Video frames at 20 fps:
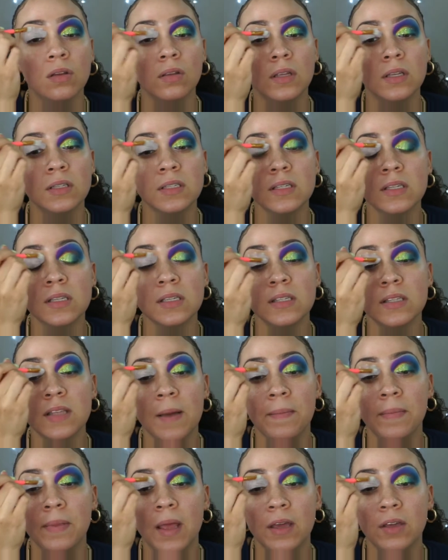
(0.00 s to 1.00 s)
This is a
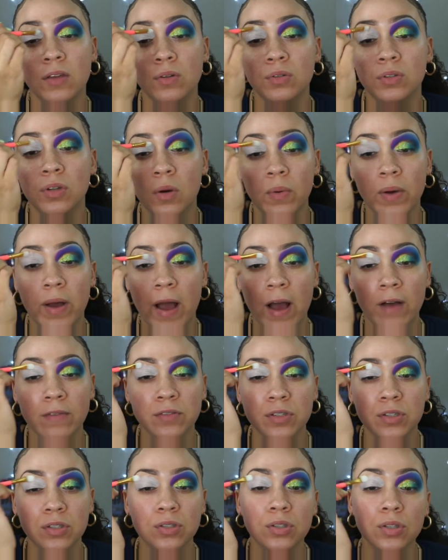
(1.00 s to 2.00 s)
step that you don't
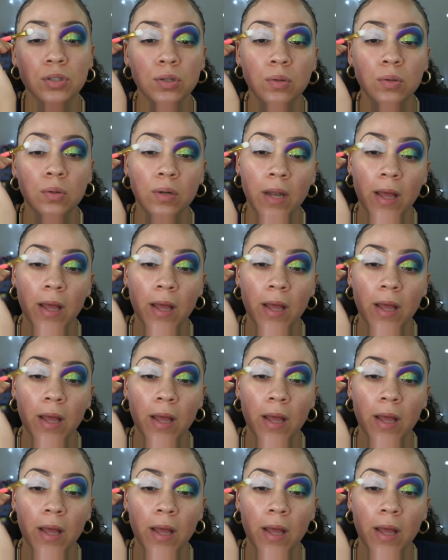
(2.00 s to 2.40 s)
have to do.